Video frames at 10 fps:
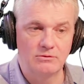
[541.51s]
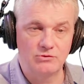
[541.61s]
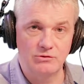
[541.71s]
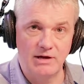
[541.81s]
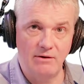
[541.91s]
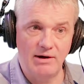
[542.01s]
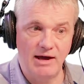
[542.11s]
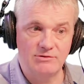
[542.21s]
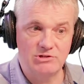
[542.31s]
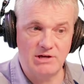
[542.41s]
so now I
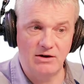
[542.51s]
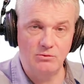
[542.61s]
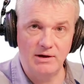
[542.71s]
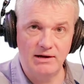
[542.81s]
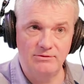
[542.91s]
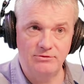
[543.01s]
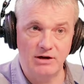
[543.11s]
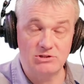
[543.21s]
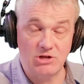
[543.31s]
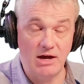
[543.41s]
have a sound wave,
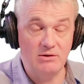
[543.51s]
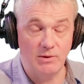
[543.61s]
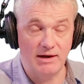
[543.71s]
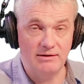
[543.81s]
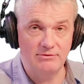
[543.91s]
a sine wave,